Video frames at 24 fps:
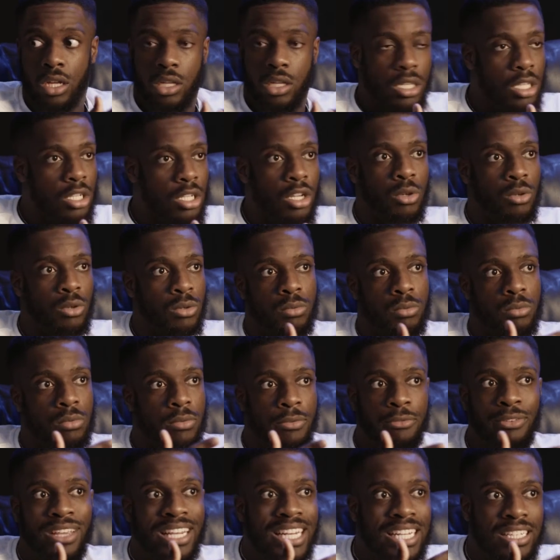you know,
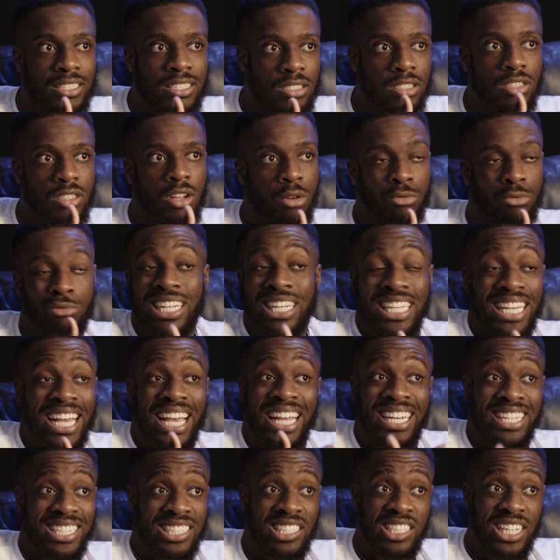feelings start really
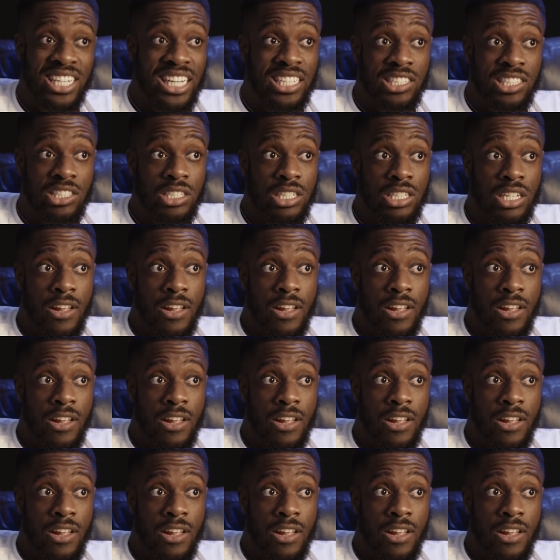getting exchanged.